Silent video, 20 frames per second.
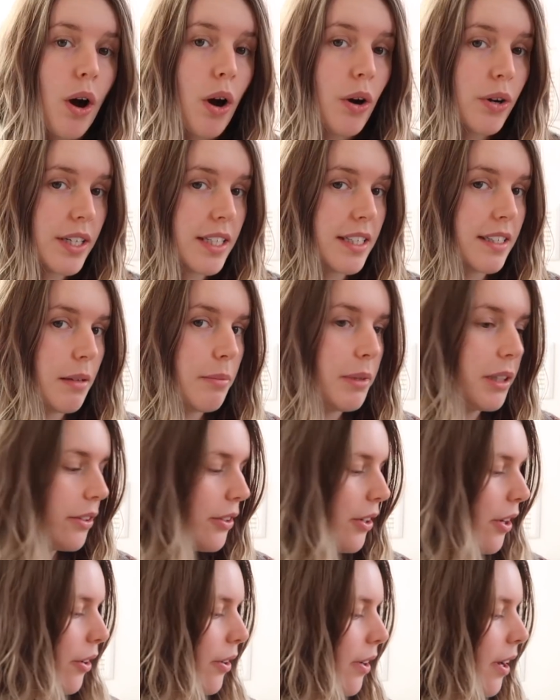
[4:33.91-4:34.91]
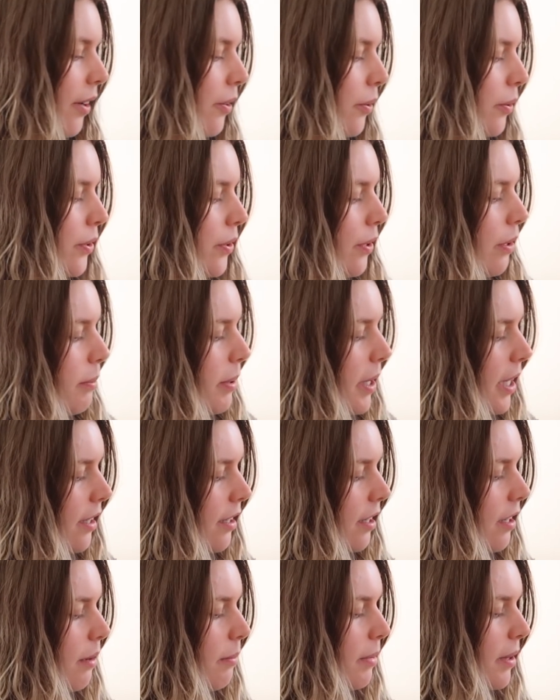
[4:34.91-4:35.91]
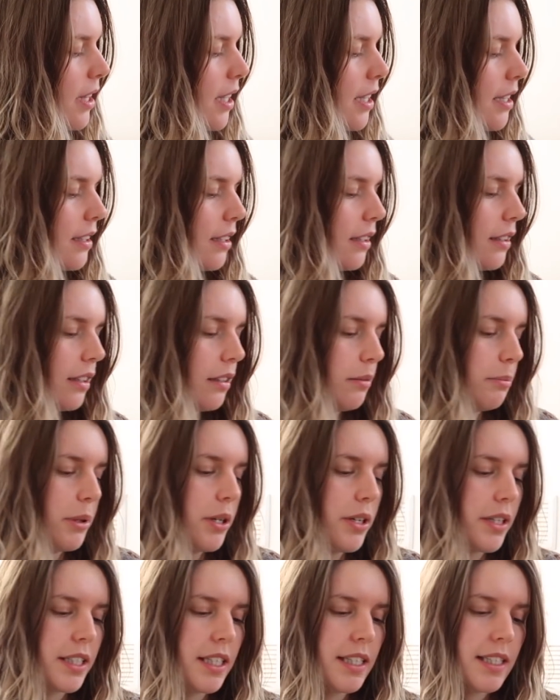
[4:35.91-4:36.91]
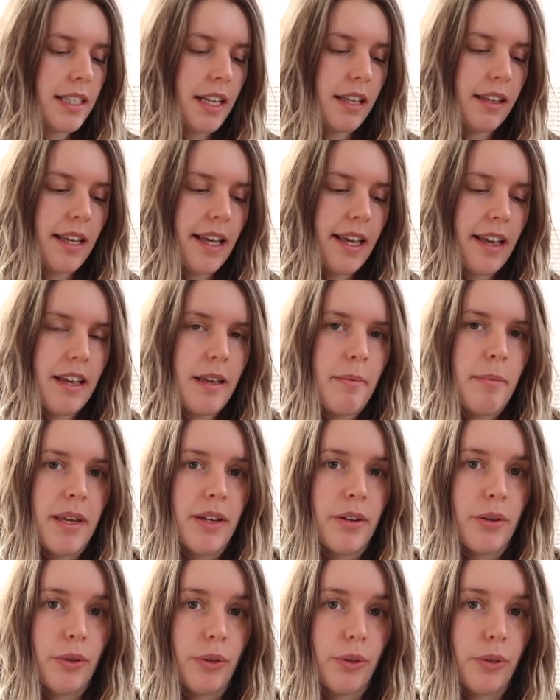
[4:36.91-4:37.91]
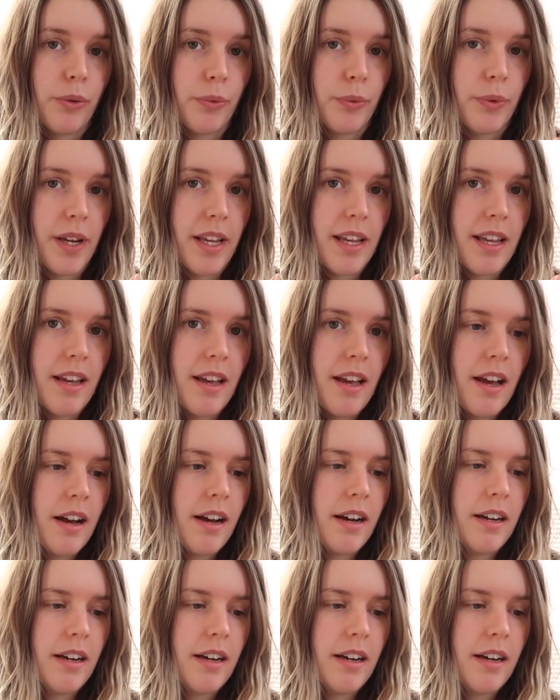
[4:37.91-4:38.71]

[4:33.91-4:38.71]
On a similar note, I also picked up these little boxes. Now they came in a 3.